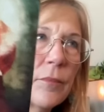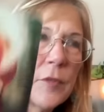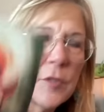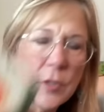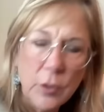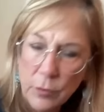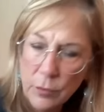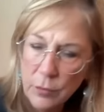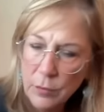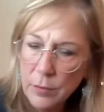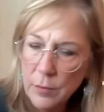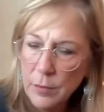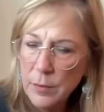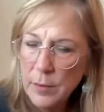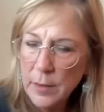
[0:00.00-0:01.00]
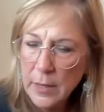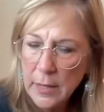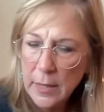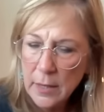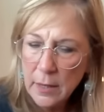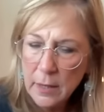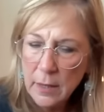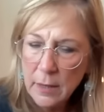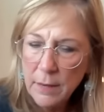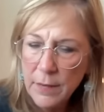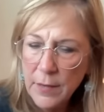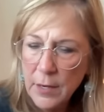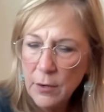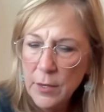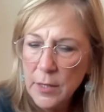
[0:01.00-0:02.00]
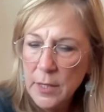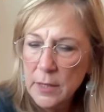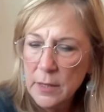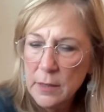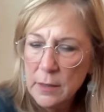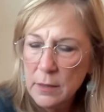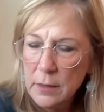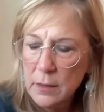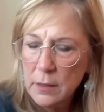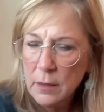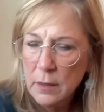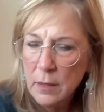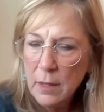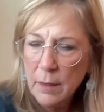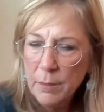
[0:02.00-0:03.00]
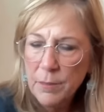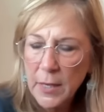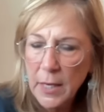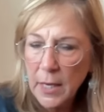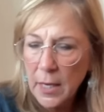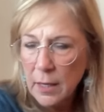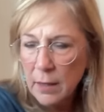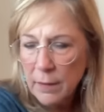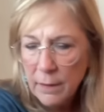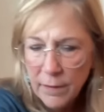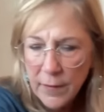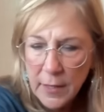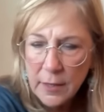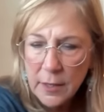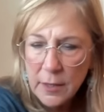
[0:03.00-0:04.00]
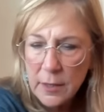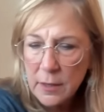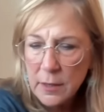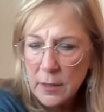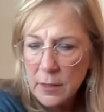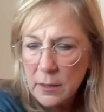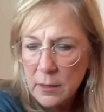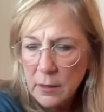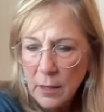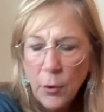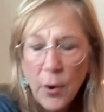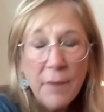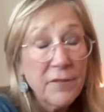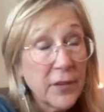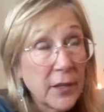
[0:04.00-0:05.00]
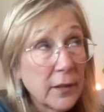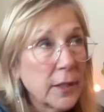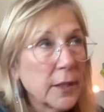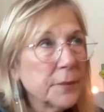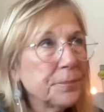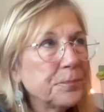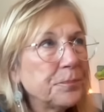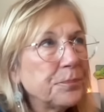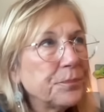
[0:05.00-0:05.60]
So there is, I'm thinking that this, or I'm feeling,